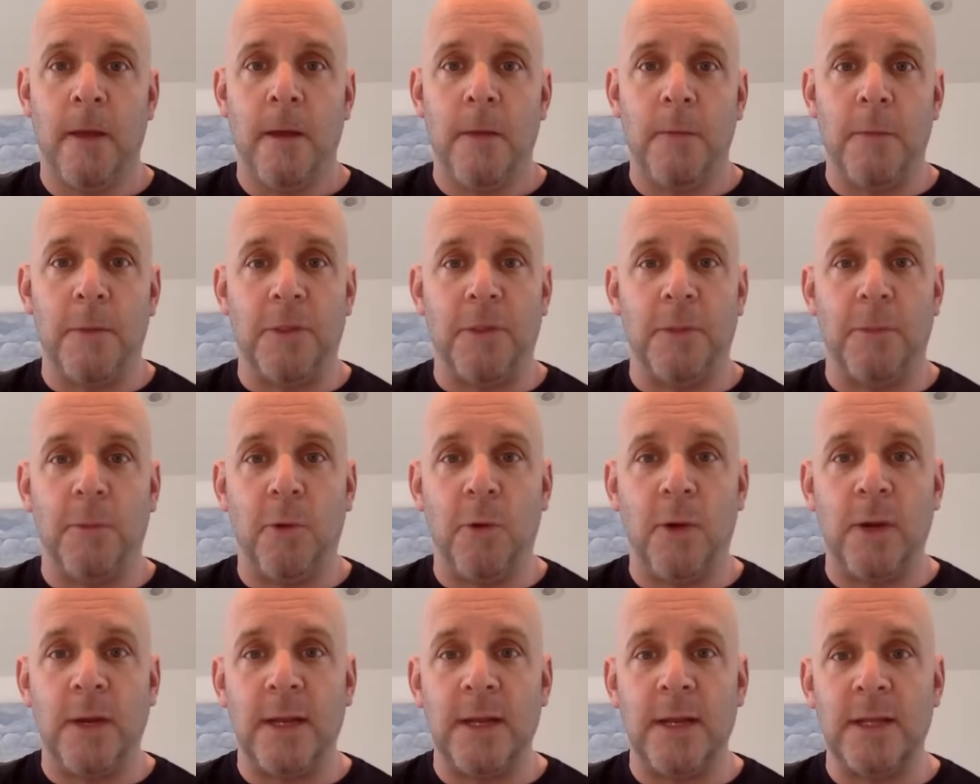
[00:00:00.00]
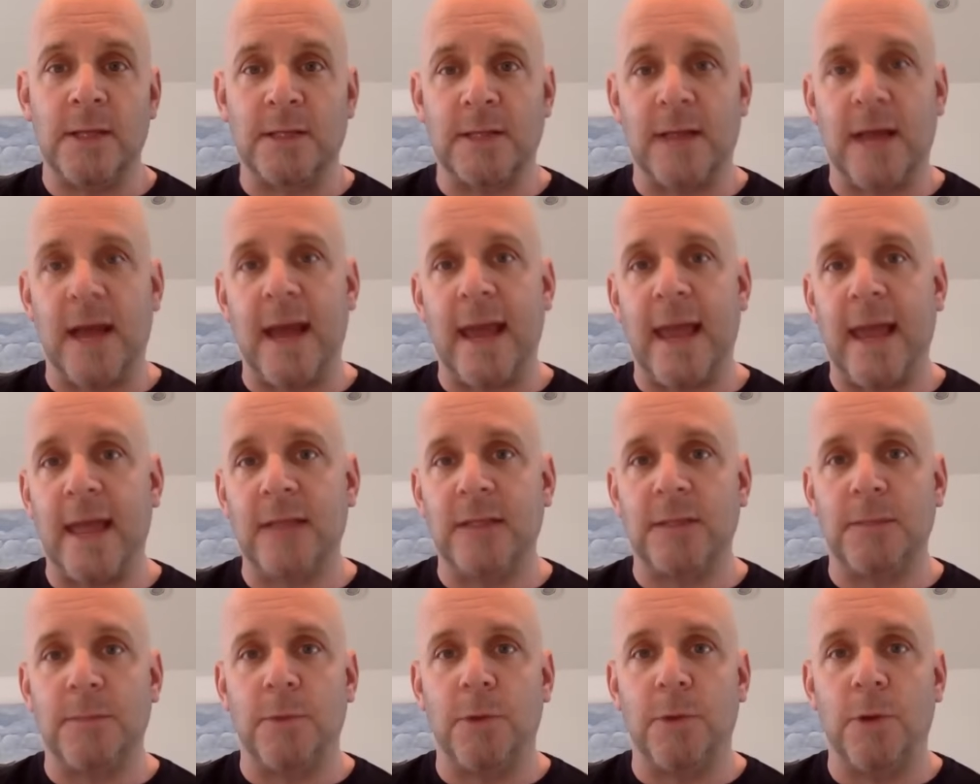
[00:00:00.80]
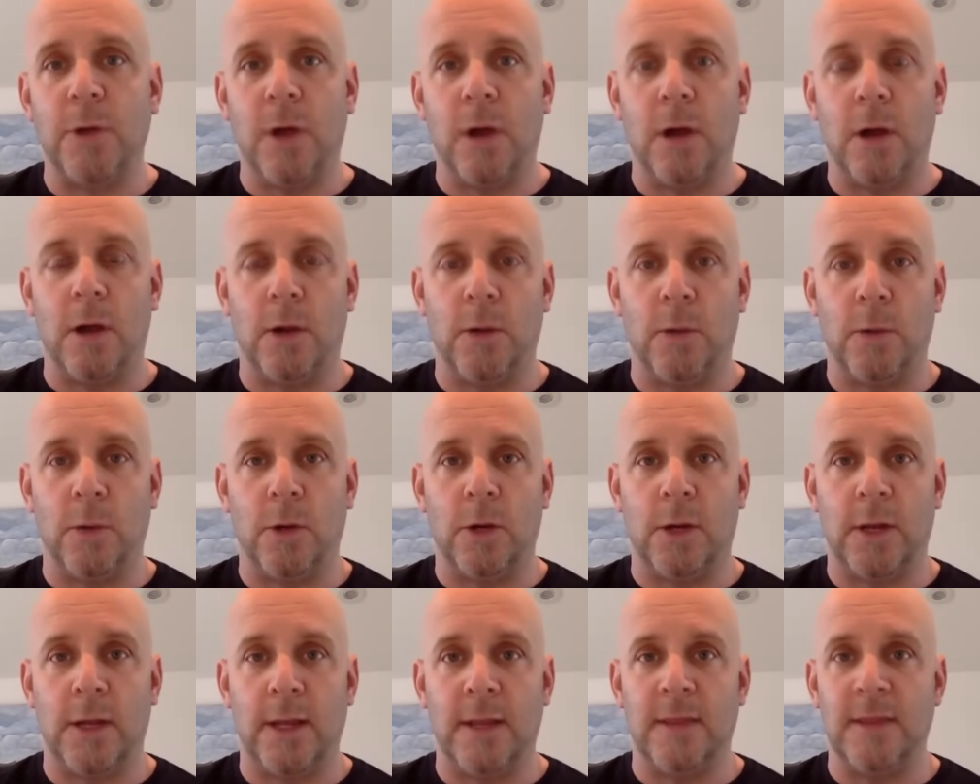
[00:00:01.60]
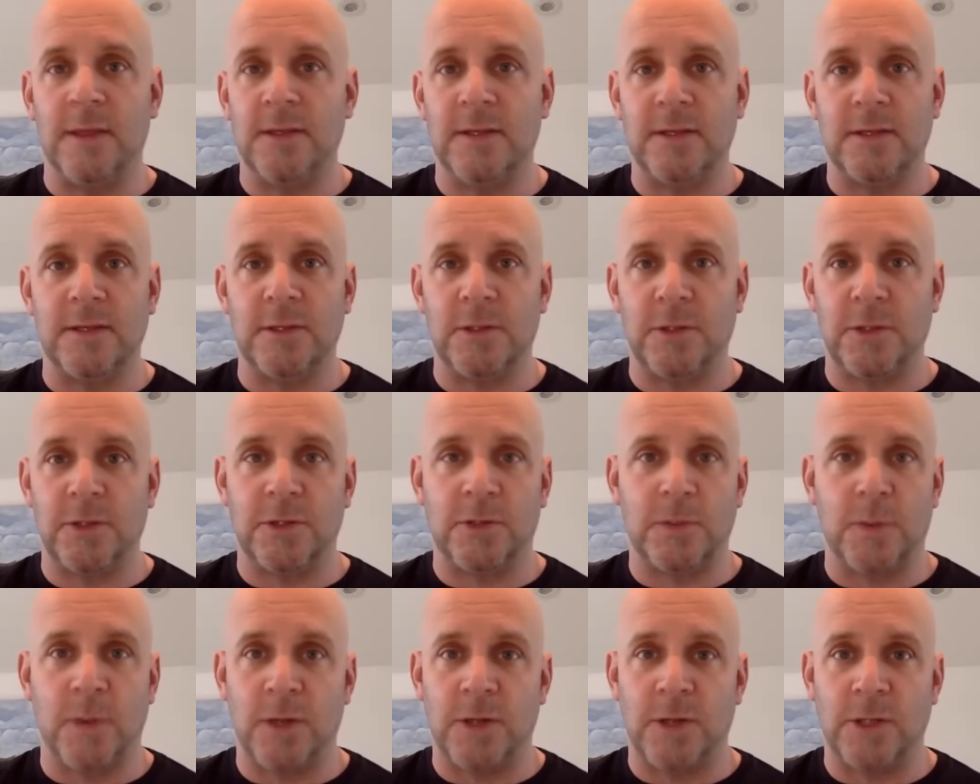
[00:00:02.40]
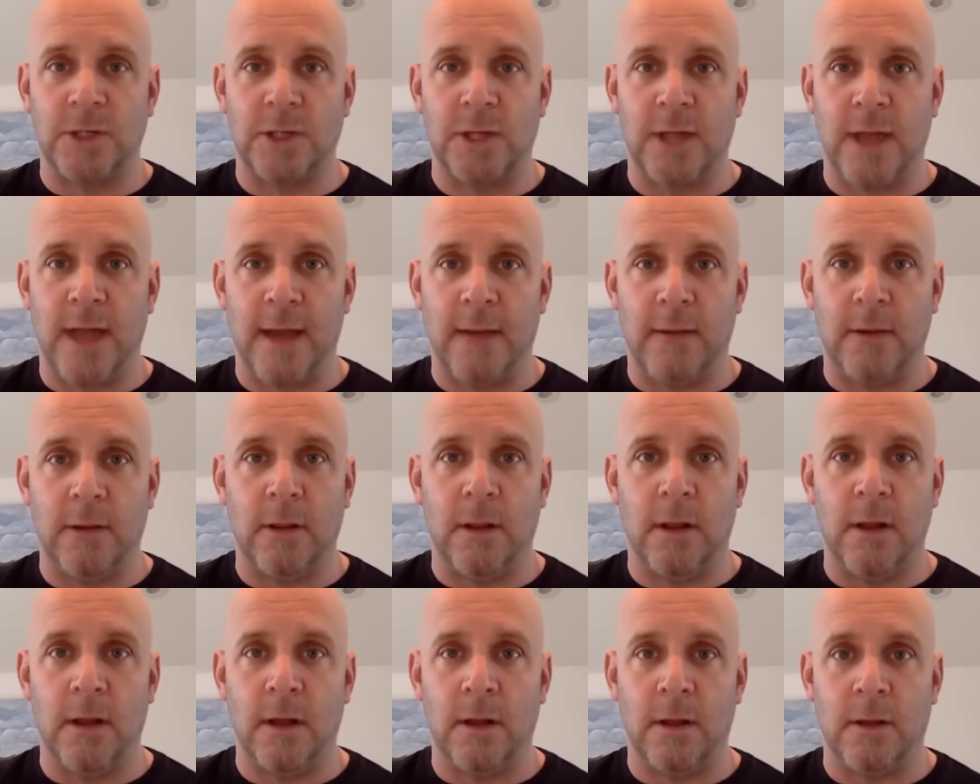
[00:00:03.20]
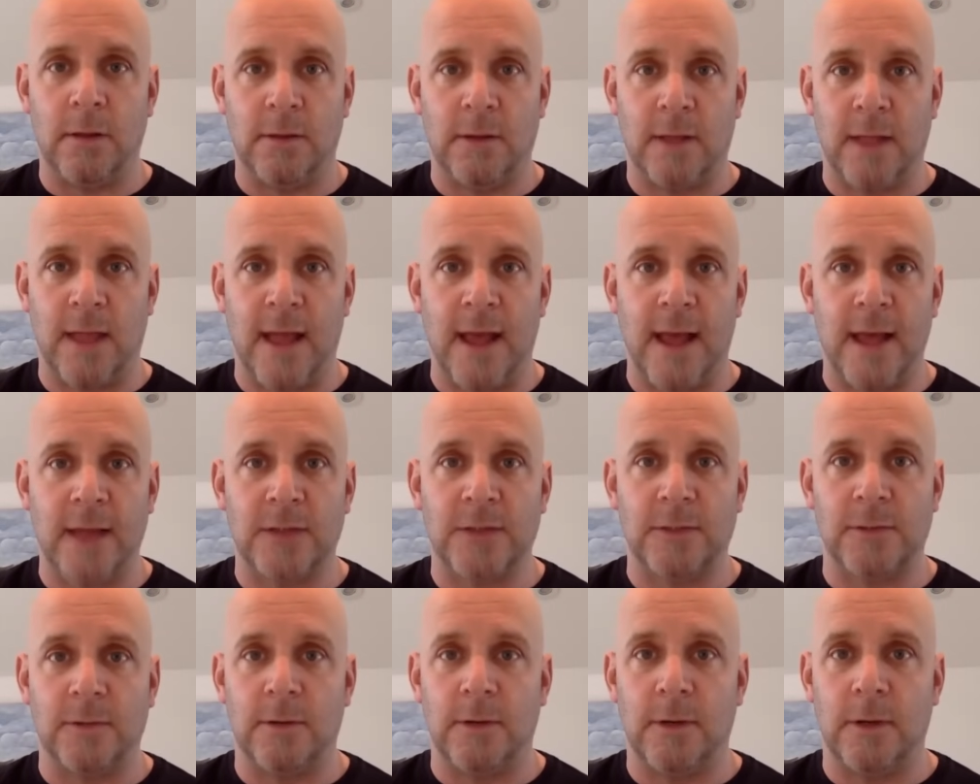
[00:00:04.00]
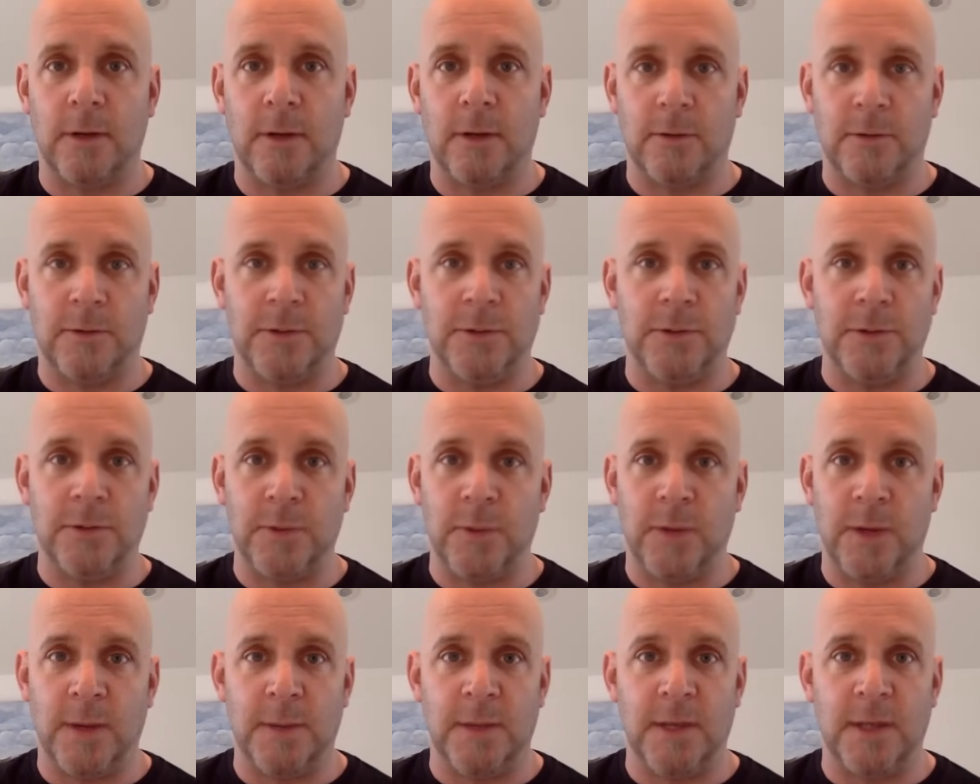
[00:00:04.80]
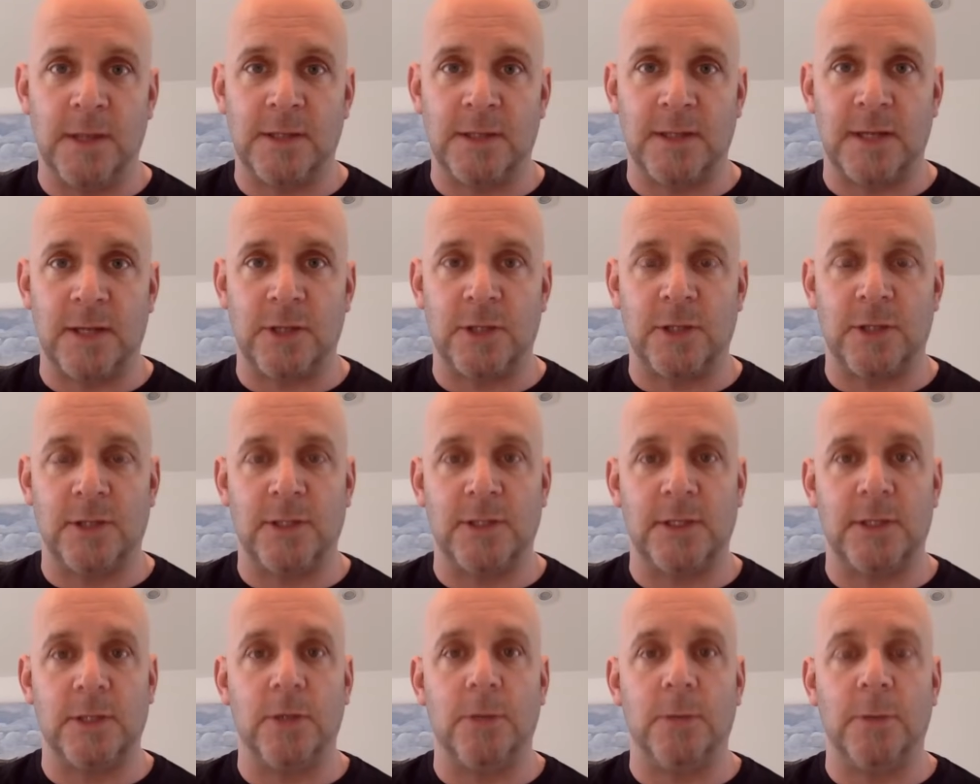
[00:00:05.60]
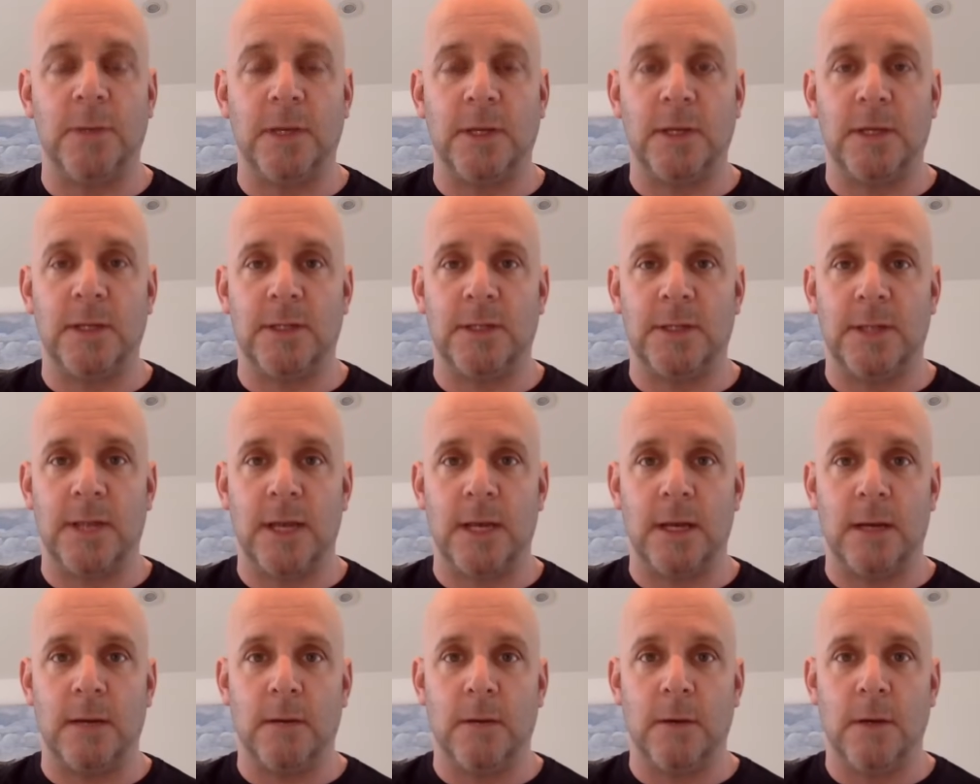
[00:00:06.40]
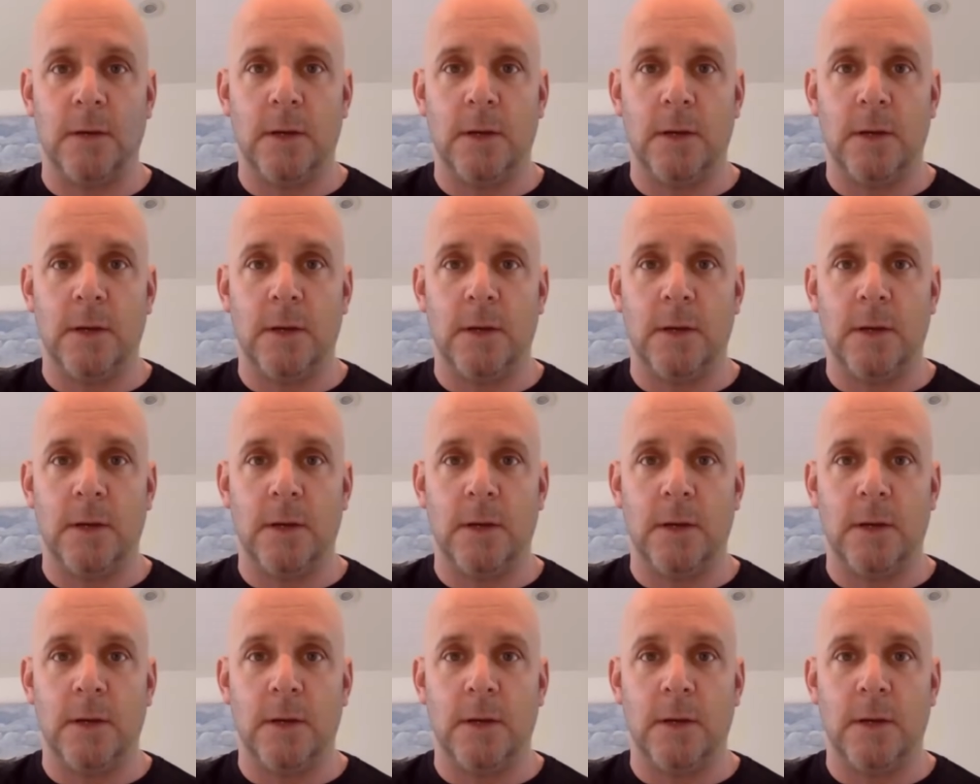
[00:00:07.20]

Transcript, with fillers: But the point is, I had to put hard work in. This isn't just watch an hour long class or two 20 minute sessions and you'll be good to go.